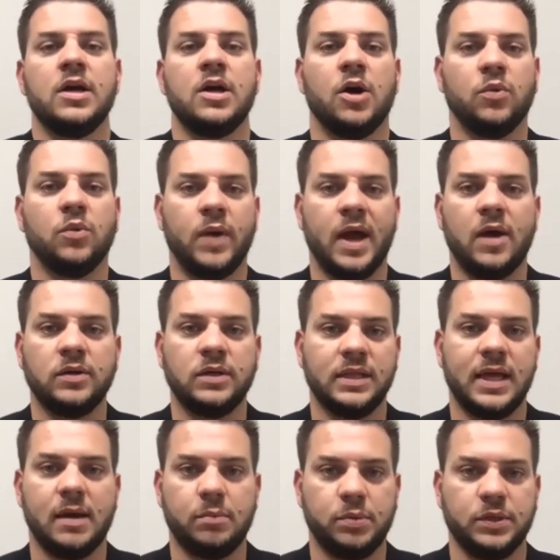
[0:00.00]
around
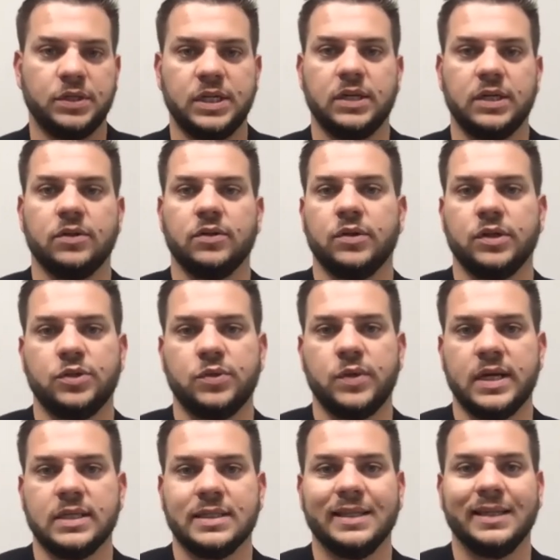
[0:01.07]
that particular address,